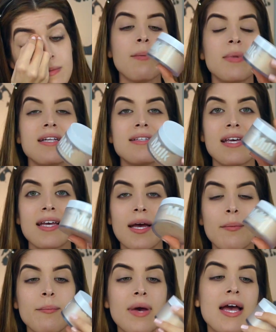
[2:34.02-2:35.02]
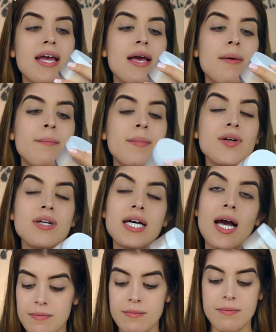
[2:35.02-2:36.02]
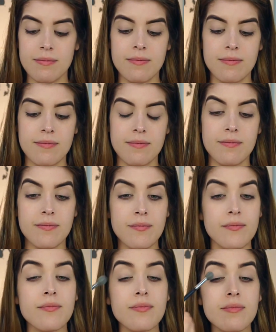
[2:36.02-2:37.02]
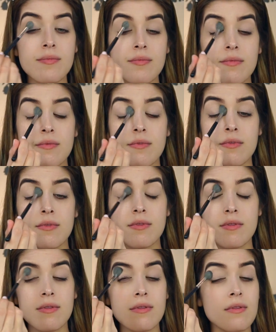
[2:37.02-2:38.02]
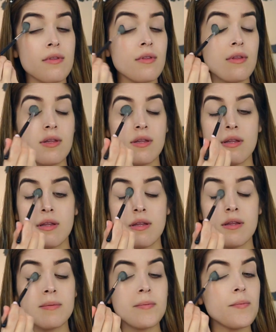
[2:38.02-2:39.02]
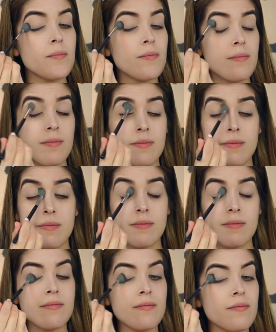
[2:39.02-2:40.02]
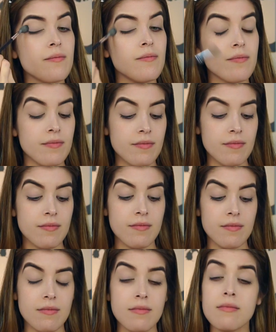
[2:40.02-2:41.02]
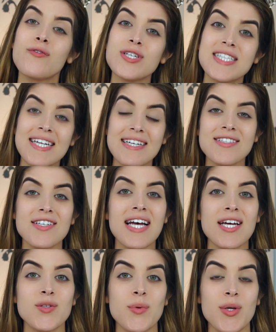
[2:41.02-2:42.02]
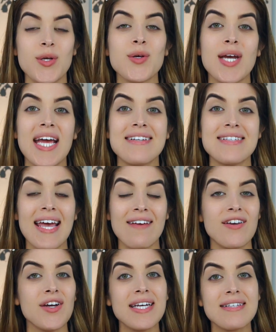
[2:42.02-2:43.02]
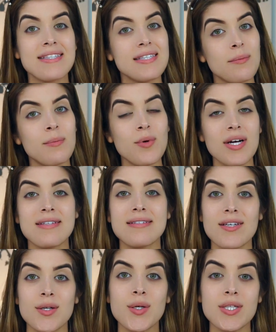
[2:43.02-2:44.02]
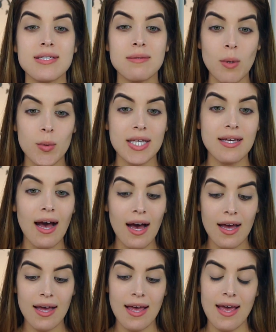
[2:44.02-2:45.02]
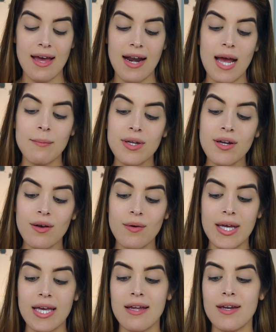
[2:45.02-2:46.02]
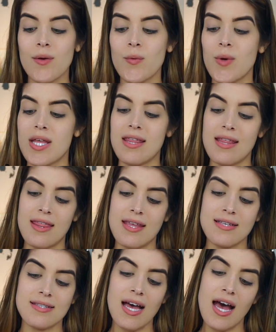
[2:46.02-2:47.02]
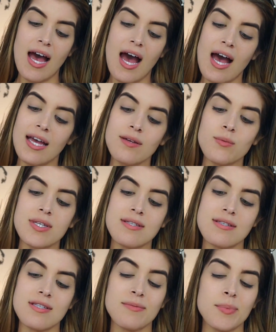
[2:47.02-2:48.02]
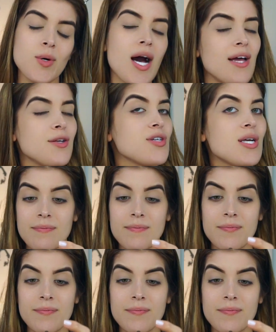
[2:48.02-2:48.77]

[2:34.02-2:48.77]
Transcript: I'm going to take my Milk Blur and Set Powder in the shade Translucent just to set that concealer a little bit. For today's look, I do want to create a very simple and subtle smoky eye, and I'm going to go in with this Eye Resistible eyeshadow